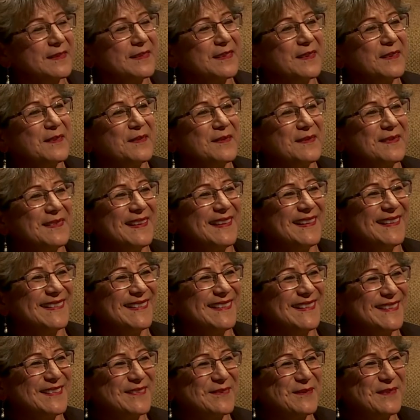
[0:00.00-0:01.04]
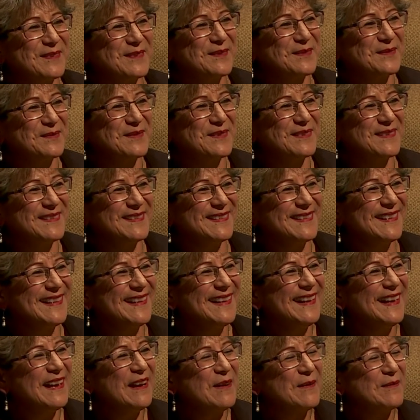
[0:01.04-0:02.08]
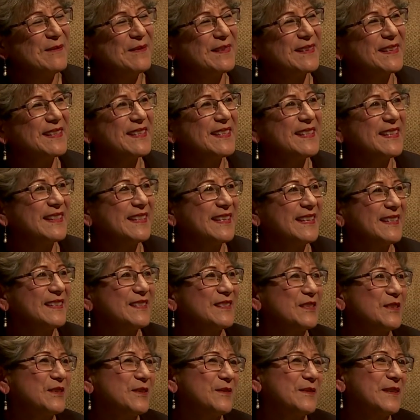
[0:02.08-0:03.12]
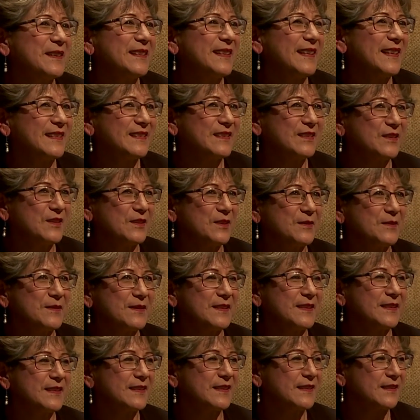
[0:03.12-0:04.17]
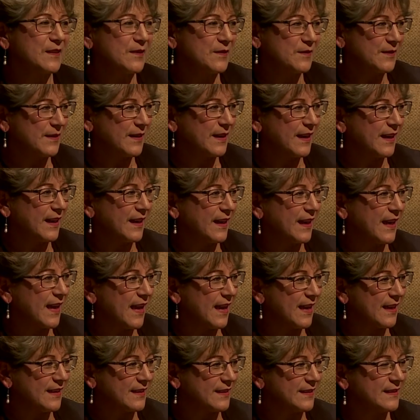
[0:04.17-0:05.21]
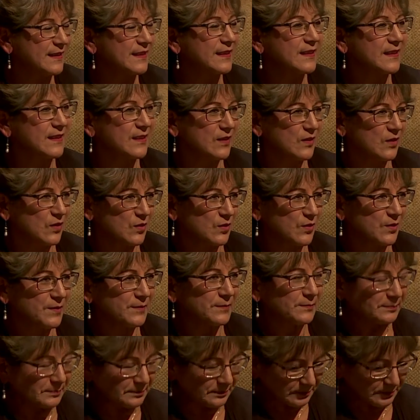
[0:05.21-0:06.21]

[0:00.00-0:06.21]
Oh, yeah, that's wonderful. One of the things, too, I'd like to know is, okay, as a sister,